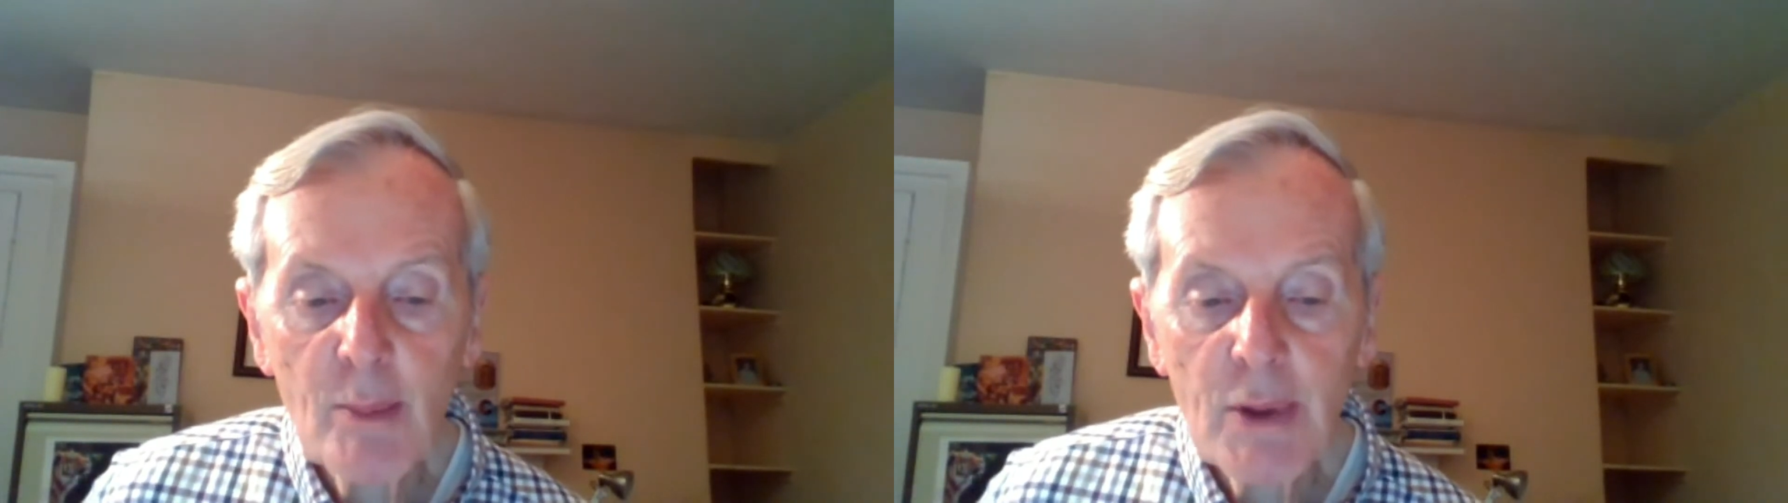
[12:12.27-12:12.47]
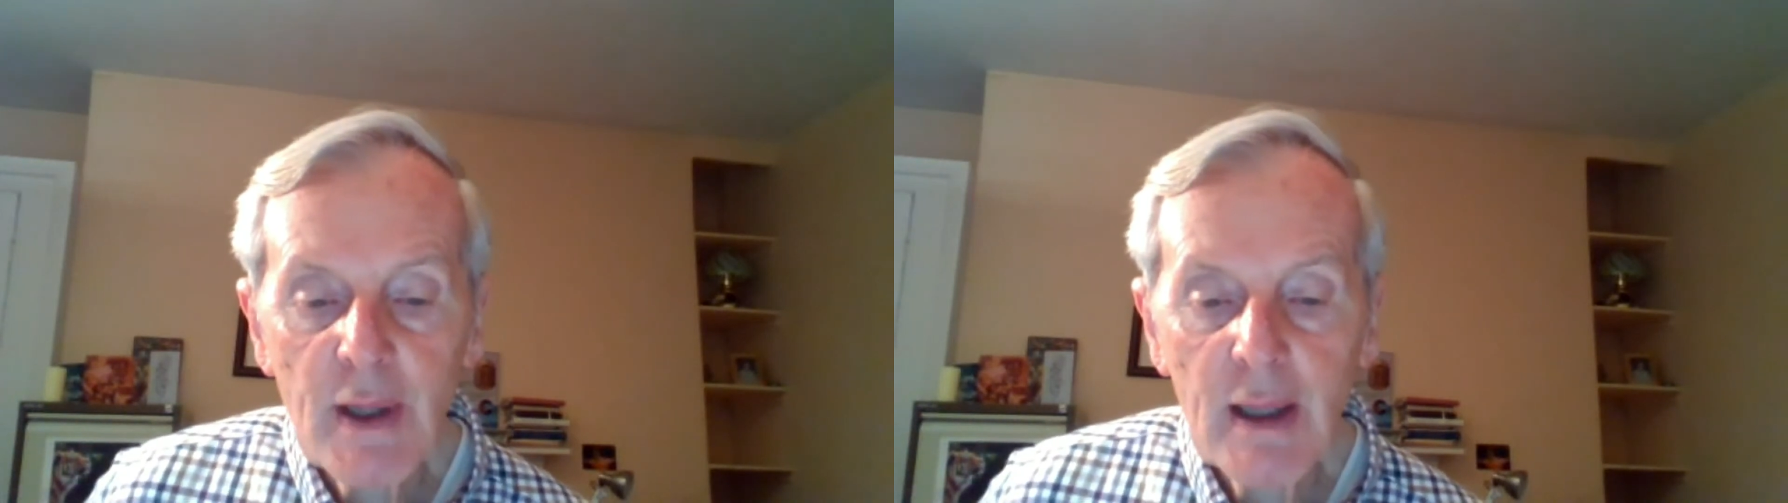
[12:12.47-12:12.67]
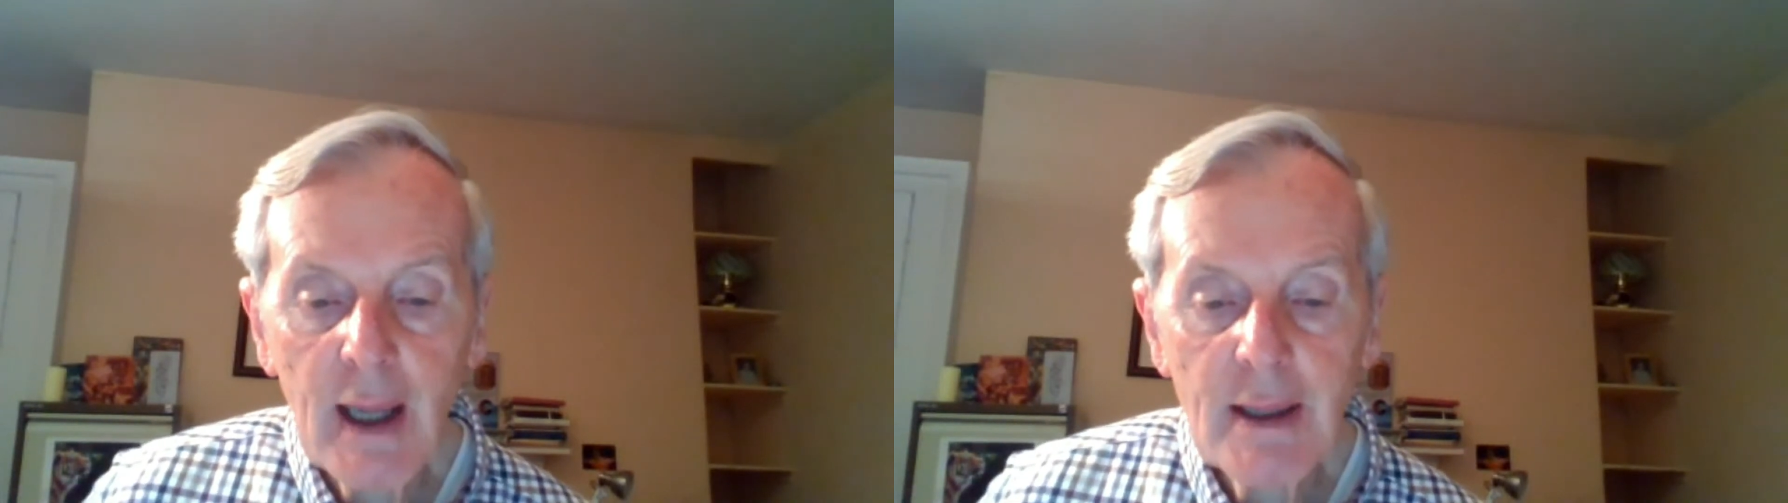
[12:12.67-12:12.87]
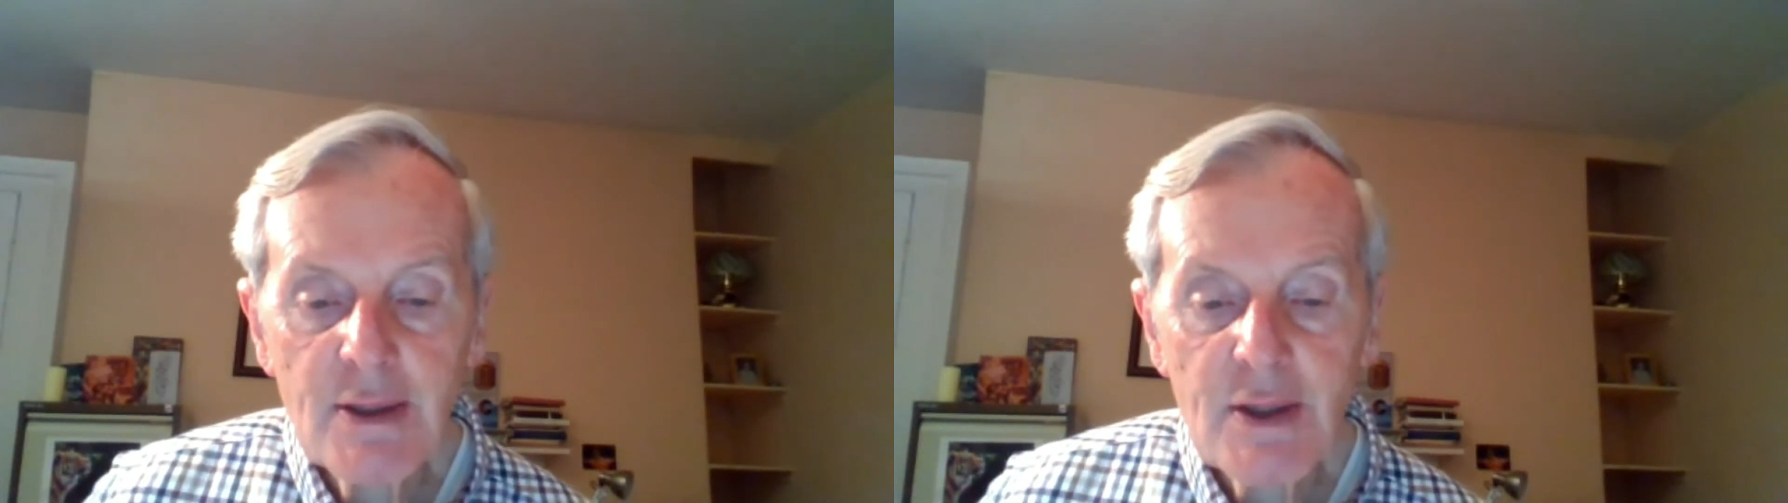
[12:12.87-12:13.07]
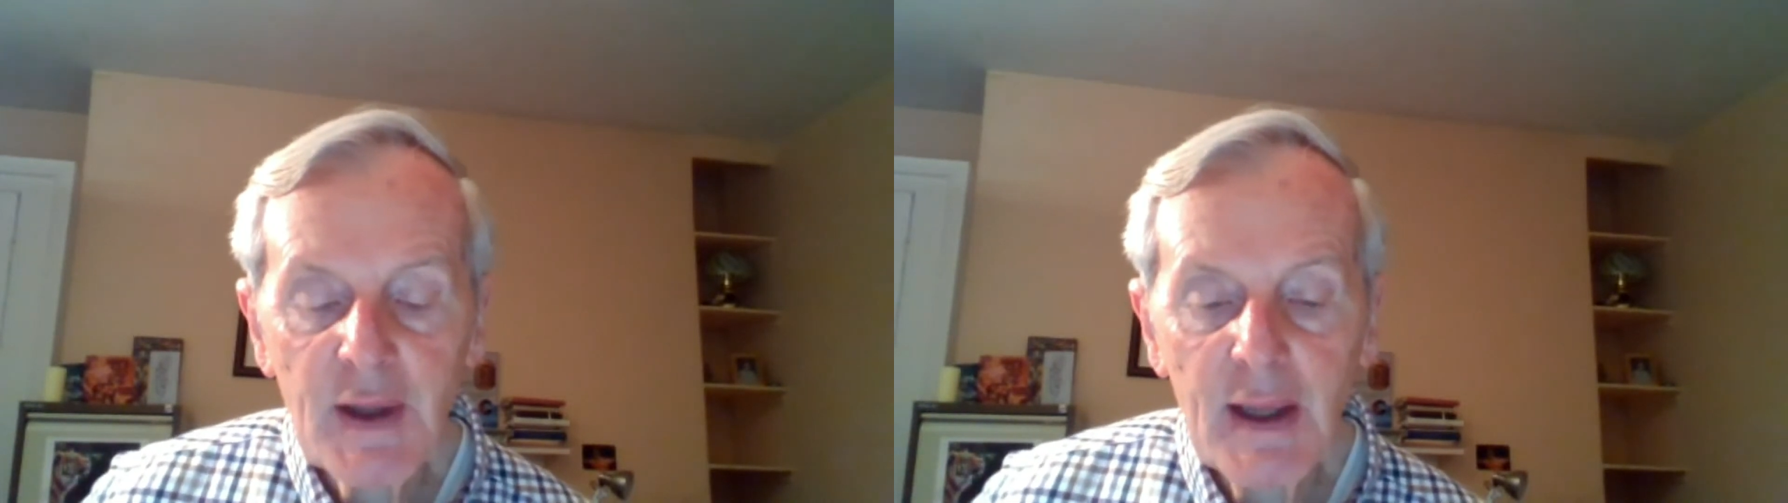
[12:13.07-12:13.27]
but I like
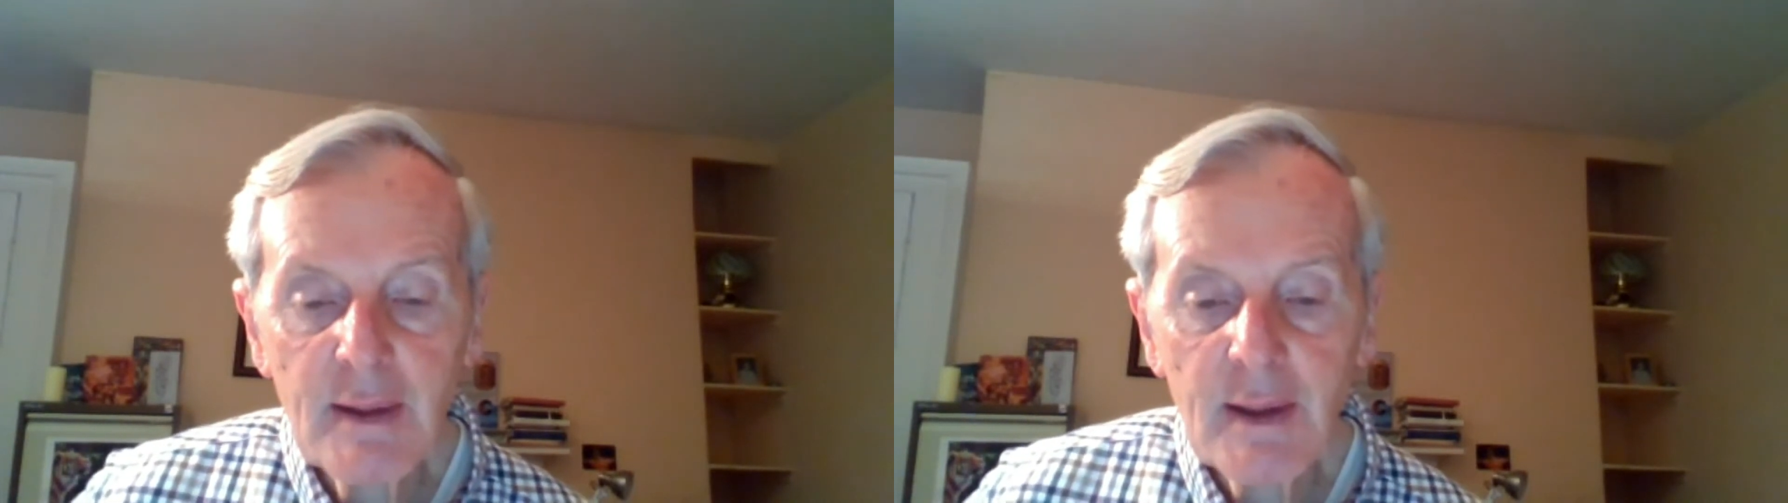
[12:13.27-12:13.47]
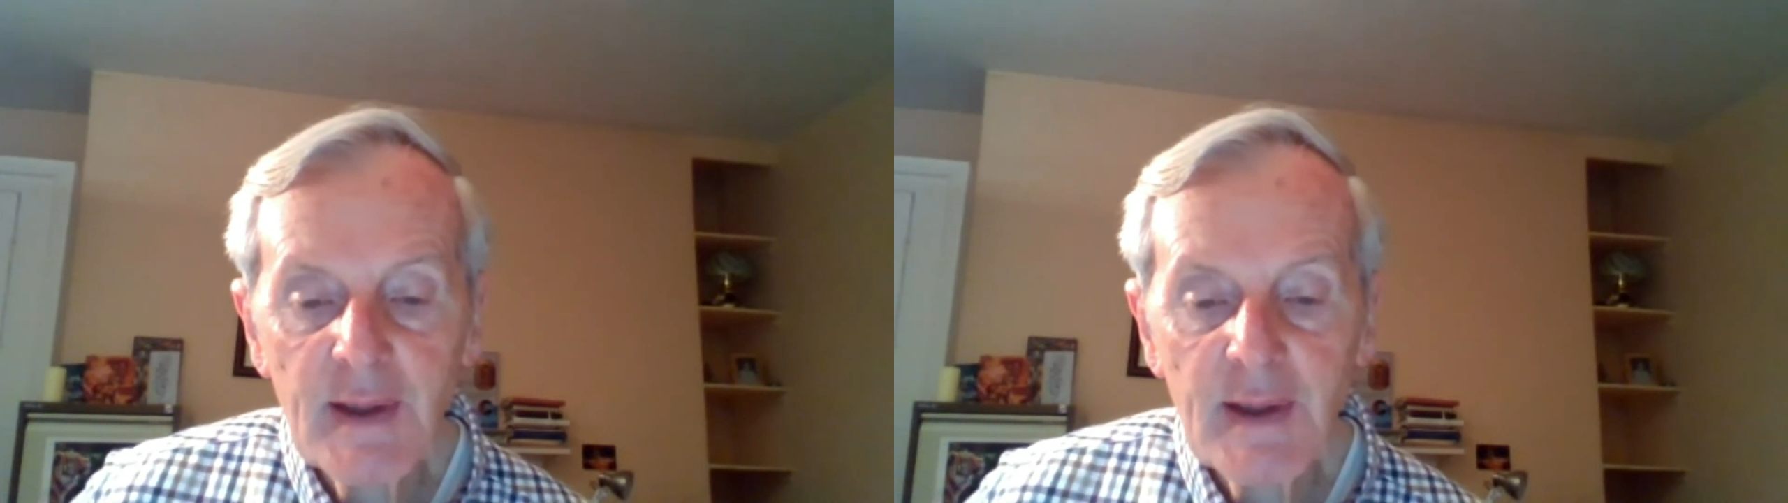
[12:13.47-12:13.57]
to think that